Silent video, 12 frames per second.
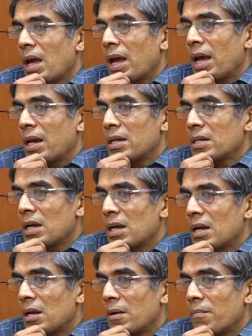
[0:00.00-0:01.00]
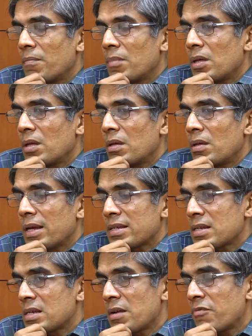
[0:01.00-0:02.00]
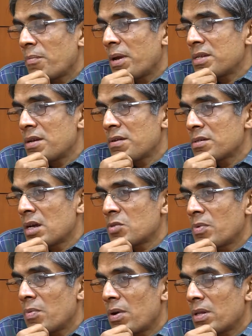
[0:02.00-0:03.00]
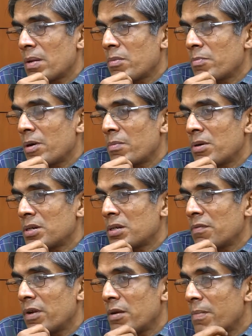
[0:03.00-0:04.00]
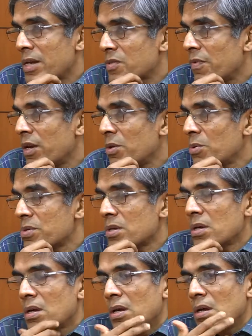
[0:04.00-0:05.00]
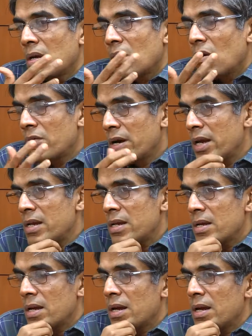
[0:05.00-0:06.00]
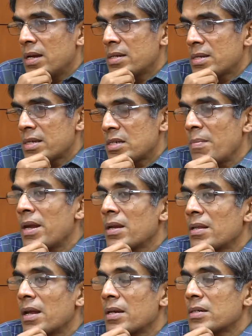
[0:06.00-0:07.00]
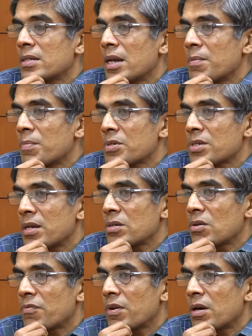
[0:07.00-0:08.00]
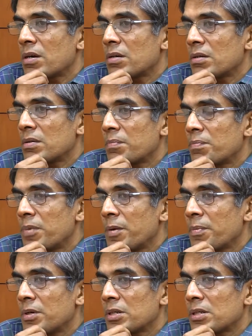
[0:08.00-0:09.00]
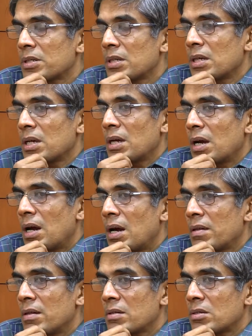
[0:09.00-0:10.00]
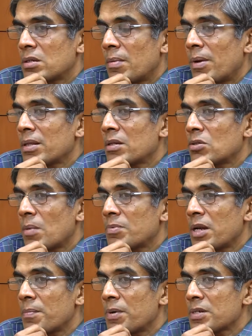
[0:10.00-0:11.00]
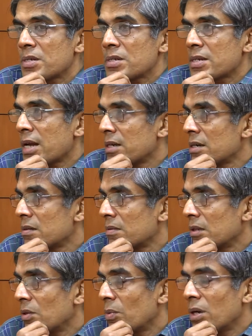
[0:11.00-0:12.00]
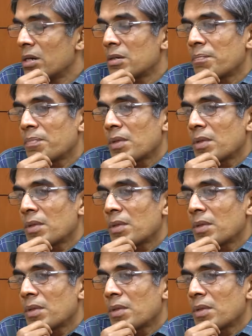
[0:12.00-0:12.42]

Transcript: And as I said, for basic research we want them to publish in the very best venues. Already it is estimated that 10% of our papers are among the top 10% cited in the world.